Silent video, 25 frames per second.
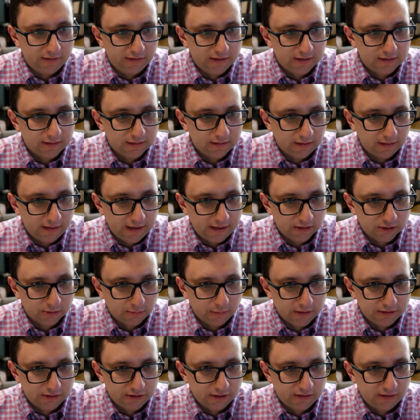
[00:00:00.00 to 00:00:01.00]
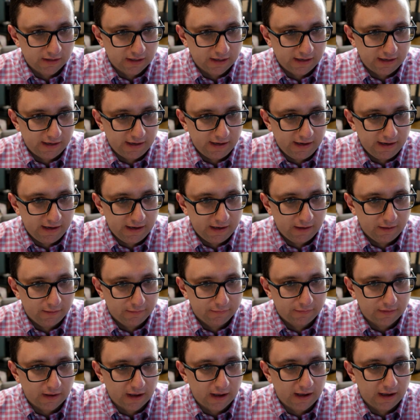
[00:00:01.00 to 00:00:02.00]
Okay, this is the last question that I
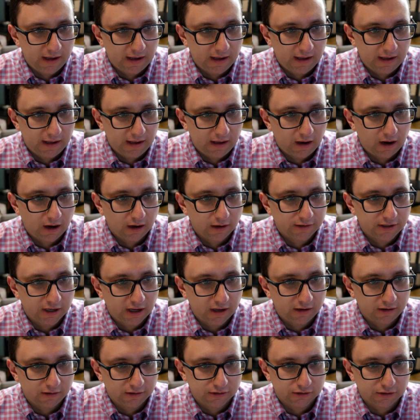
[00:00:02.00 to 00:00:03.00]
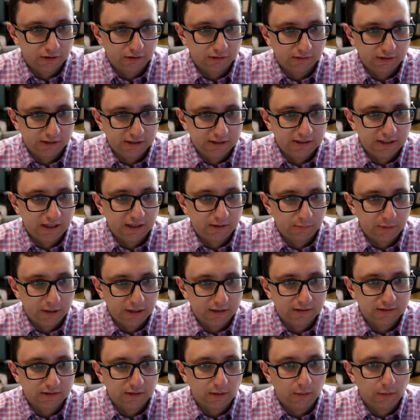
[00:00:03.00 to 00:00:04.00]
have. Our daughter is currently
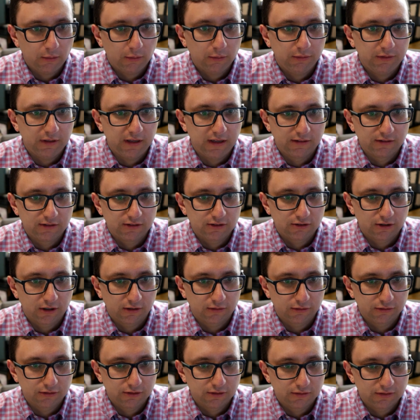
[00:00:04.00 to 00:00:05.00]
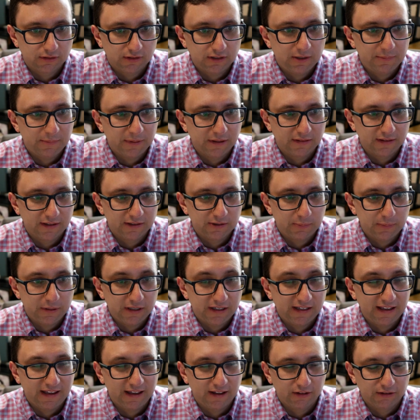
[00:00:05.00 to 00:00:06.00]
10 weeks old and struggles to sleep
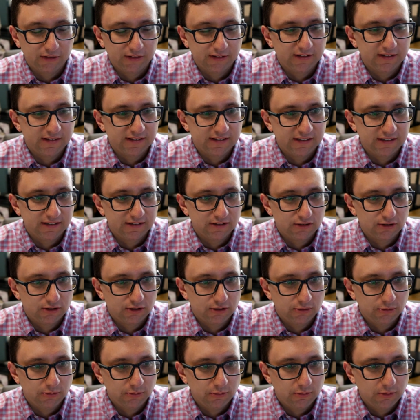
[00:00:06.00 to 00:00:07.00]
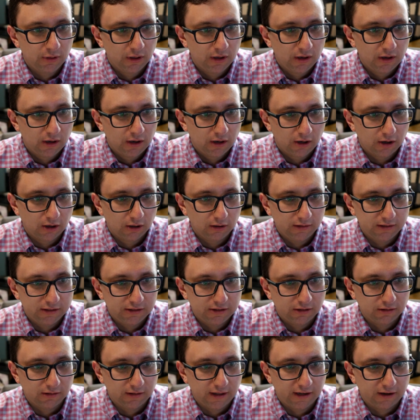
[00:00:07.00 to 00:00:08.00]
unless being held. Is it too
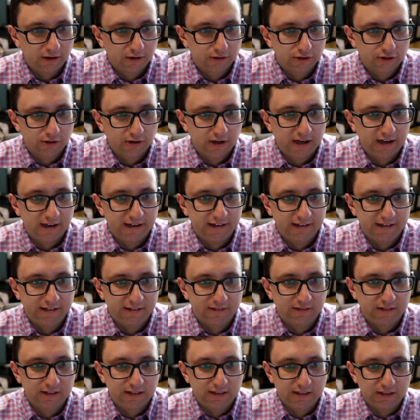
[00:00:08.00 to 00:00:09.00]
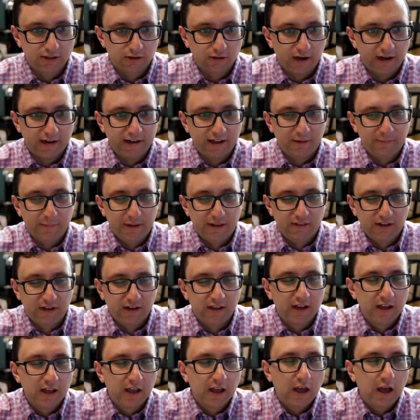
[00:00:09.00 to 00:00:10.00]
early to let her try the cried out
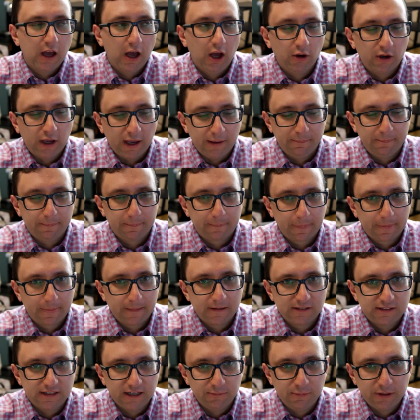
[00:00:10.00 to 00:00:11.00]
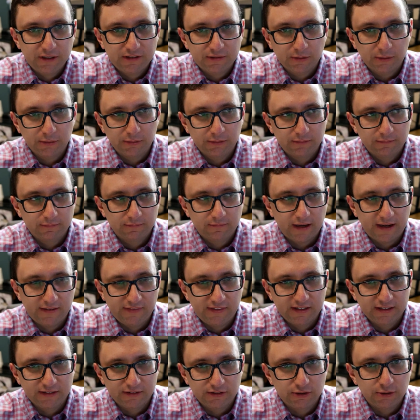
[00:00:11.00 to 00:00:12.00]
method? Okay, 10 weeks old,
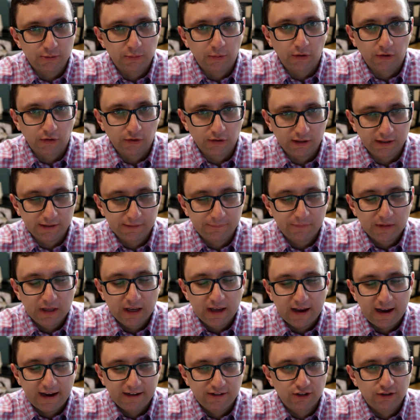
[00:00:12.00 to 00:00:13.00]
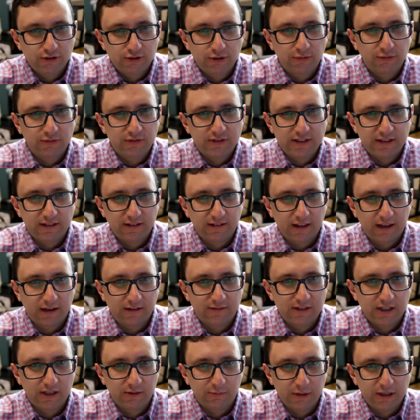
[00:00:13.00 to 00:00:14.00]
I think is too early. I just don't see
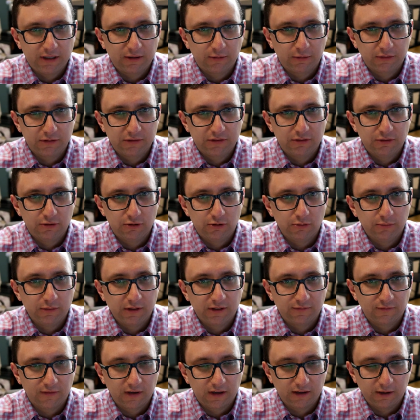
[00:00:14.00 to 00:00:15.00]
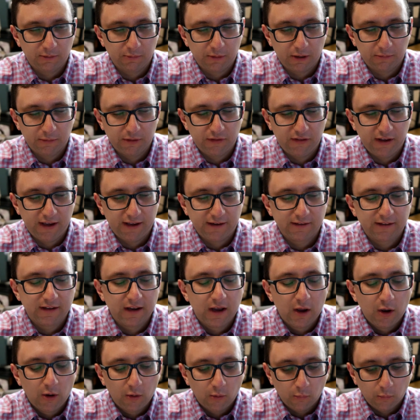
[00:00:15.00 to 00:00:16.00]
a lot of 10-week-olds doing very well with
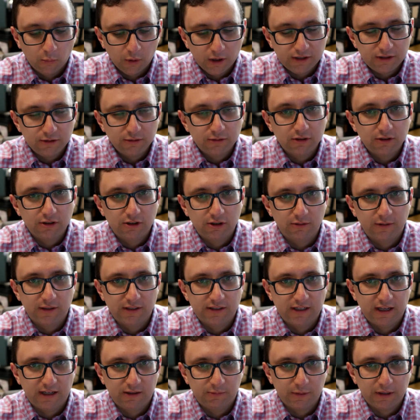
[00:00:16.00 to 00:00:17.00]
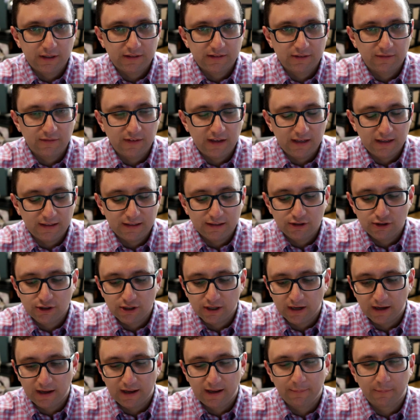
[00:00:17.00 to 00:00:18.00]
that. What you can do at 10 weeks of
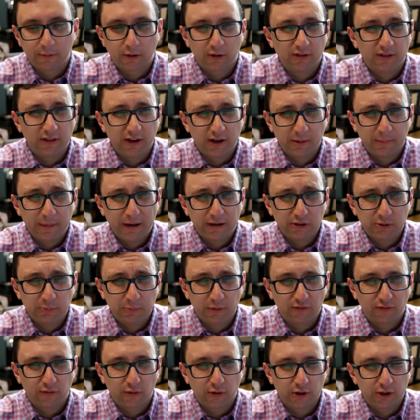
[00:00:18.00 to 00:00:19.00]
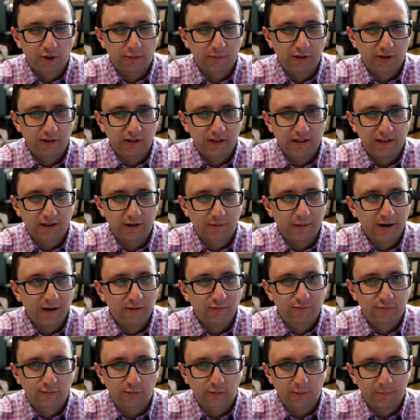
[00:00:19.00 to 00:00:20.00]
age or thereabouts before you're really
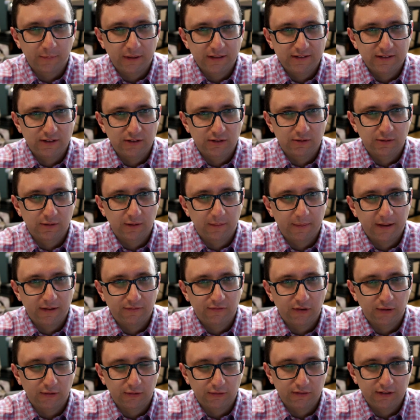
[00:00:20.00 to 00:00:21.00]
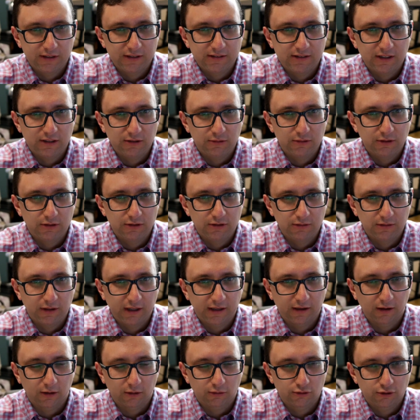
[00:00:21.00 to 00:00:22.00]
around 4 months is about the earliest that you
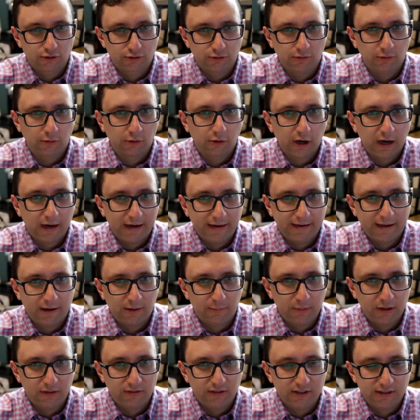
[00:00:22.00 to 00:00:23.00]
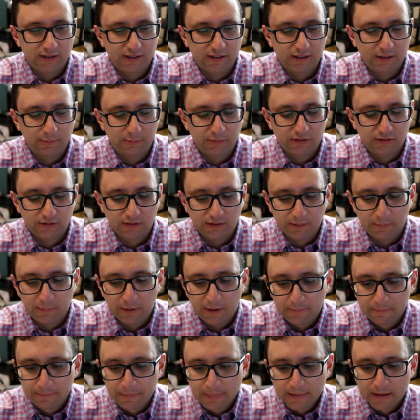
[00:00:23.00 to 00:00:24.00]
can do like a true cried out method to get them to
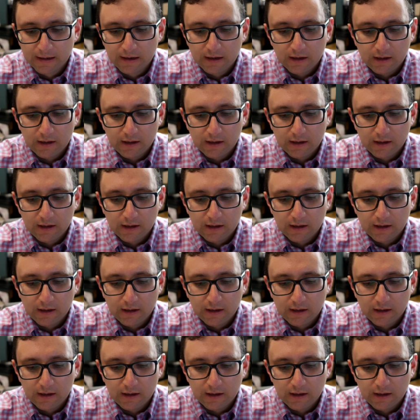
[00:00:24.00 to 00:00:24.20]
sleep.